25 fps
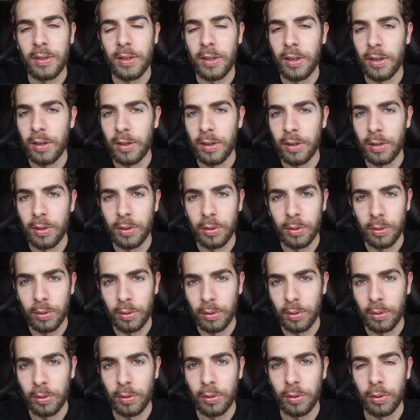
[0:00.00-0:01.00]
here
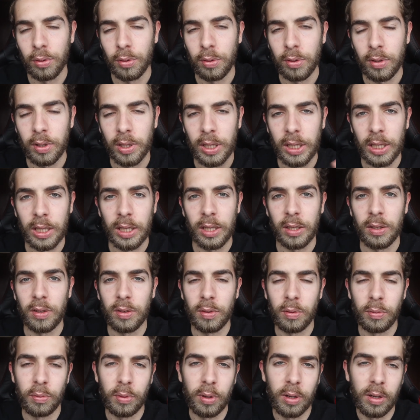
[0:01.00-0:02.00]
to stay. It's
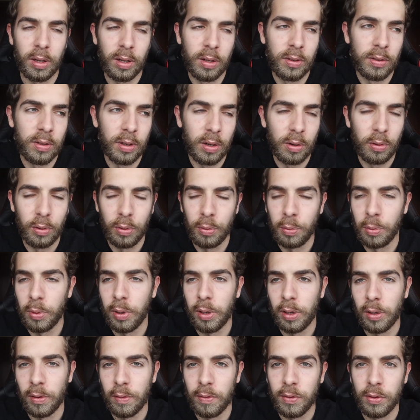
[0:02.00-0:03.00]
a good
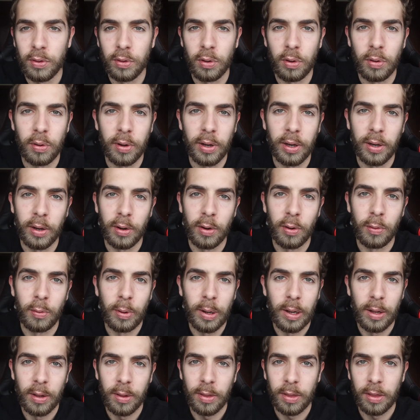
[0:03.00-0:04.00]
way of storing your
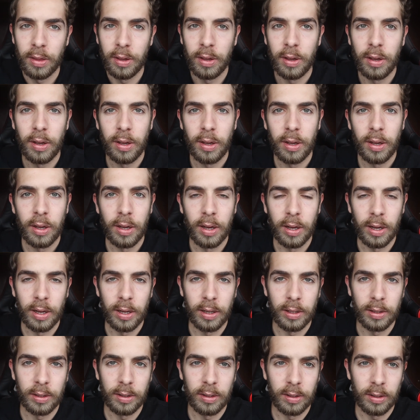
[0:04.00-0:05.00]
wealth
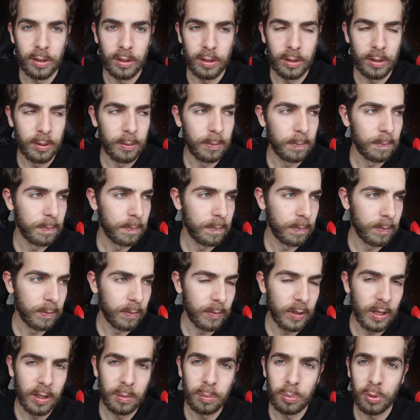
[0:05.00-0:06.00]
and
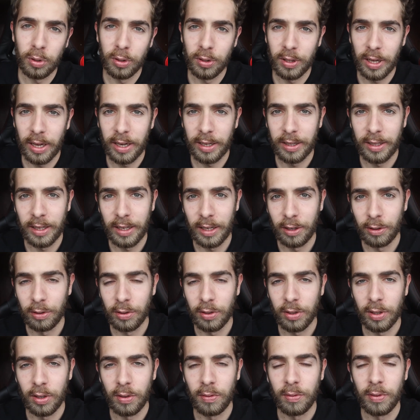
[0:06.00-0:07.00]
protecting
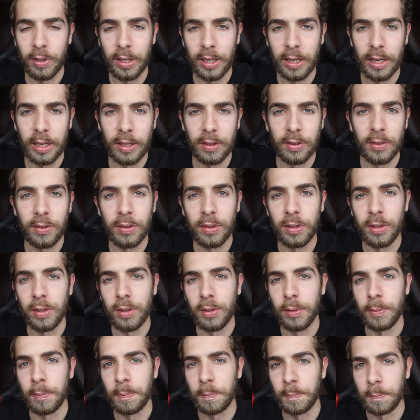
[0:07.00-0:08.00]
yourself against
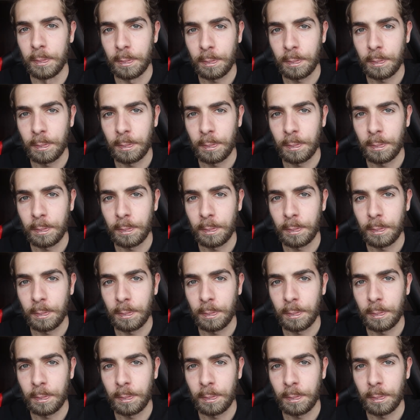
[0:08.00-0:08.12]
the